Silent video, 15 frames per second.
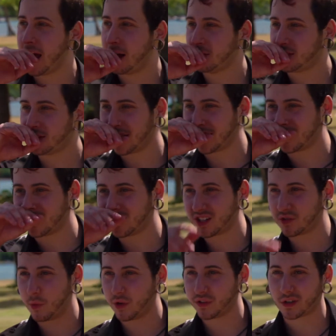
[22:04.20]
now it's like
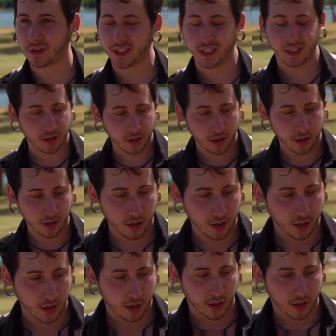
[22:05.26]
six months clean. Seriously, I'm